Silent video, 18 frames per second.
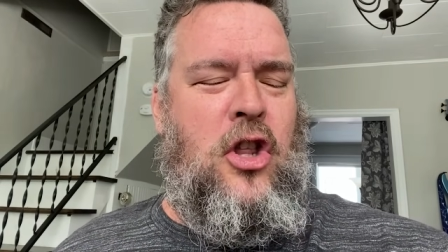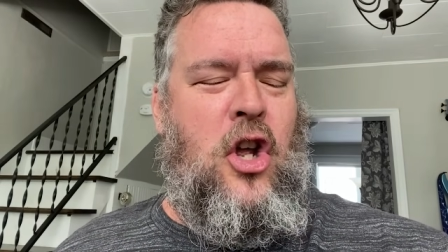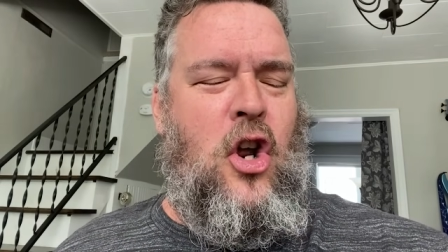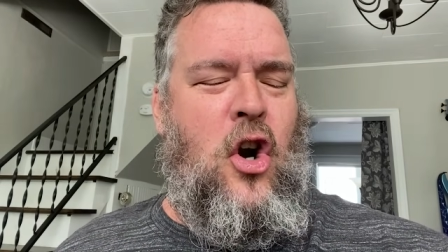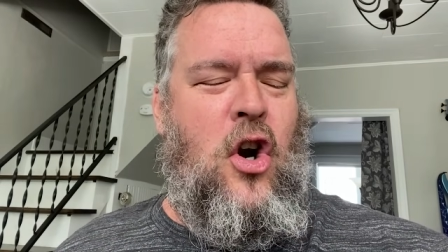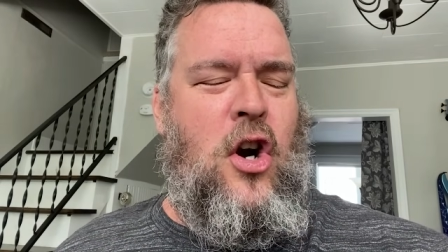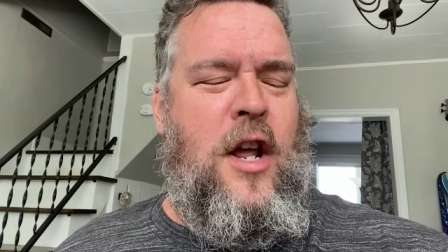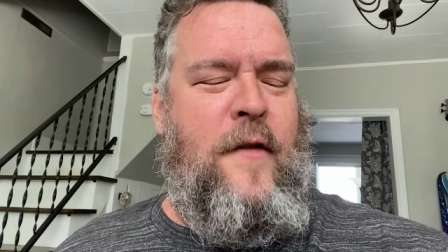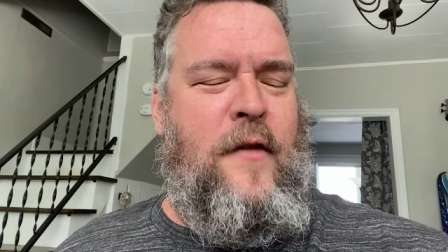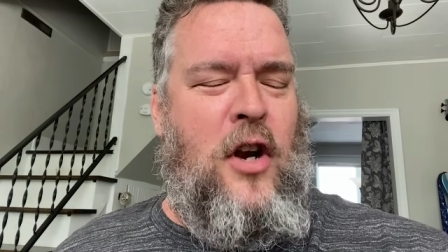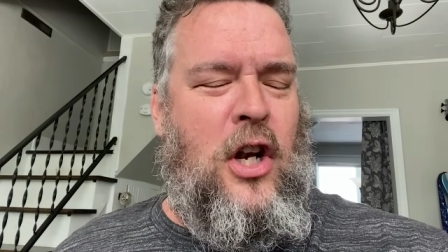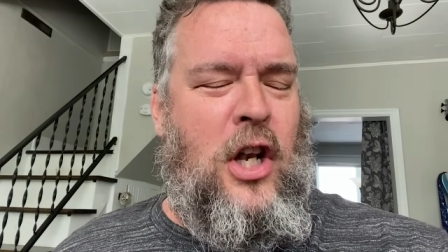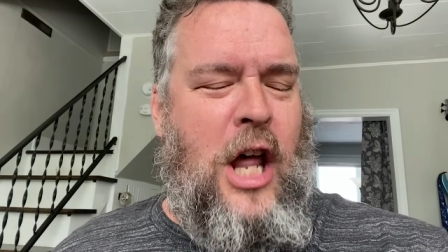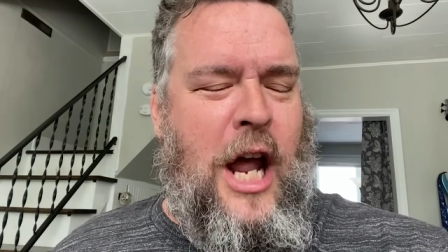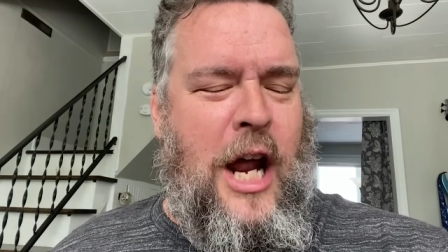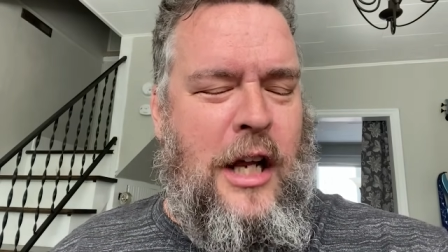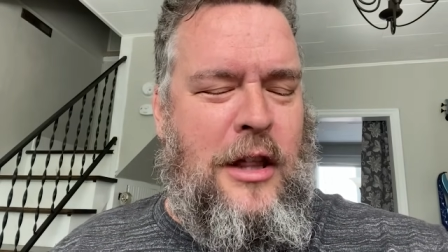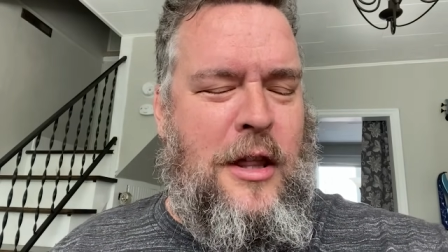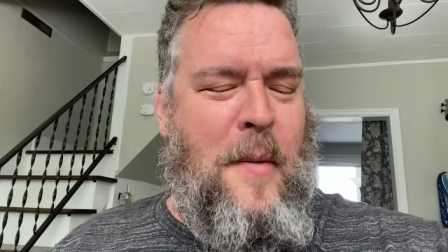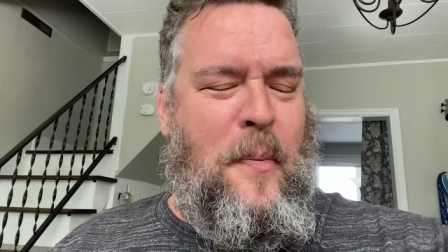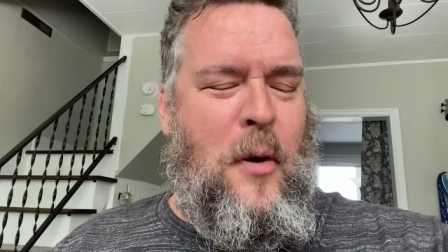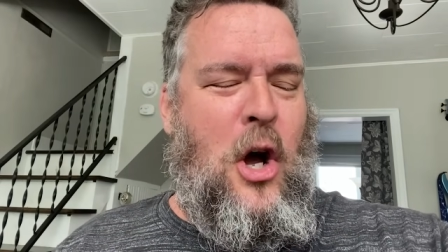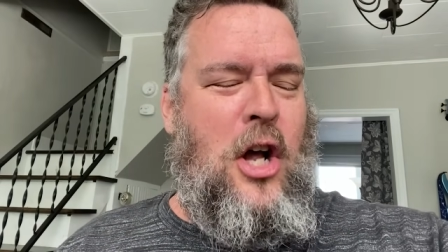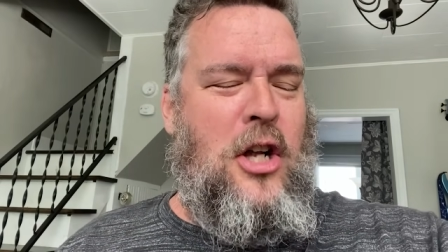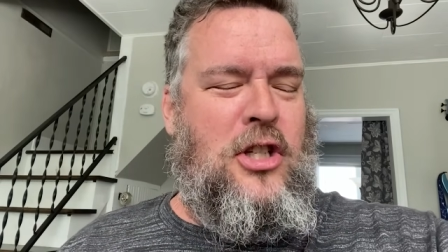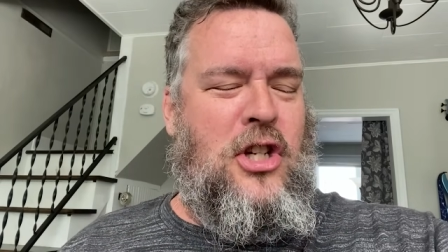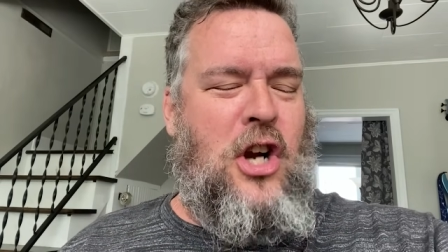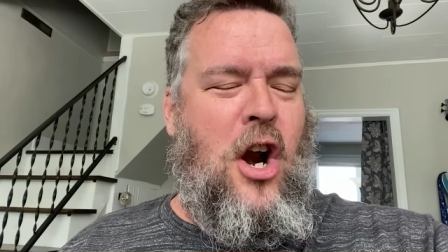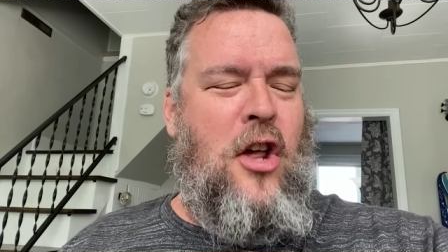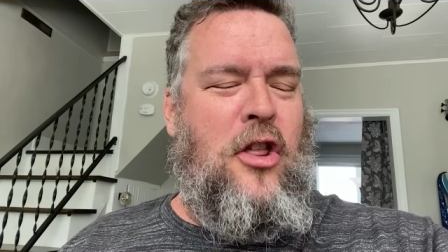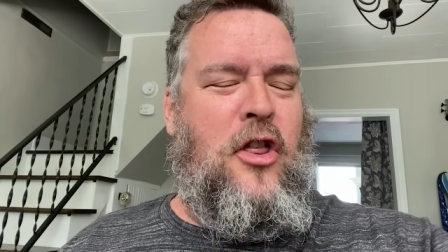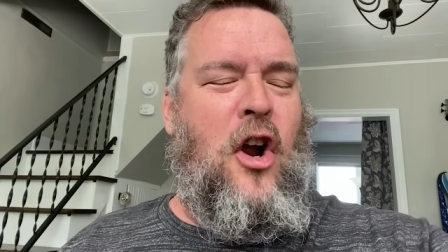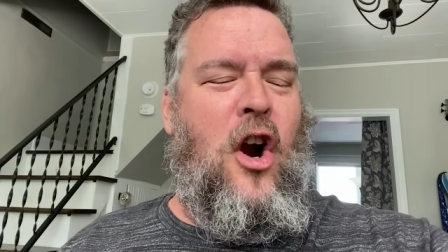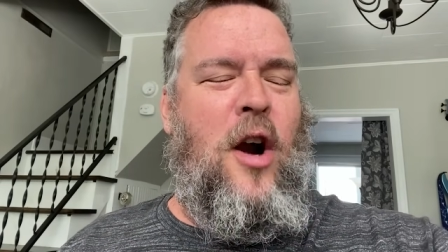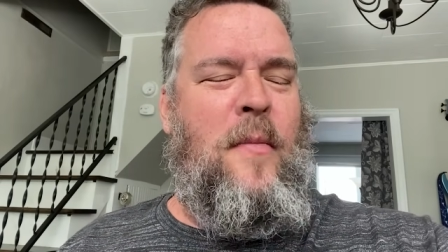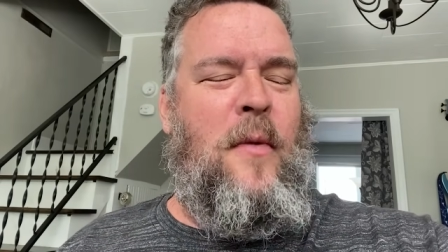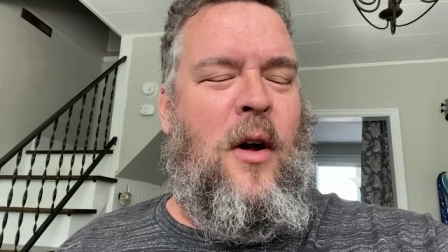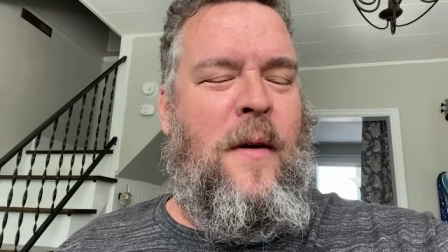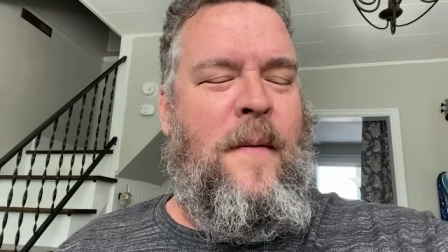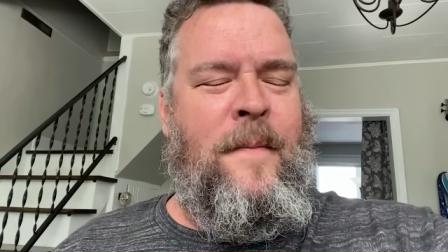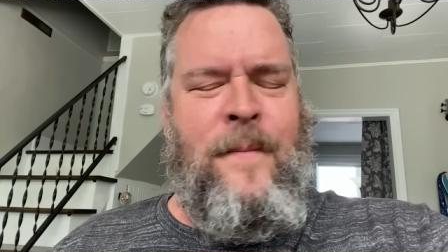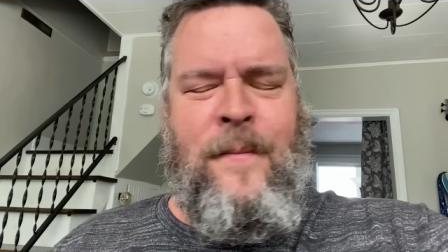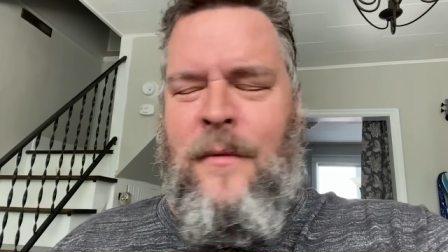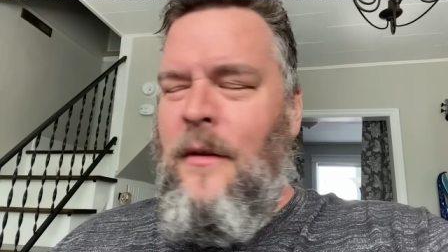You don't even like the Pulsar thermal.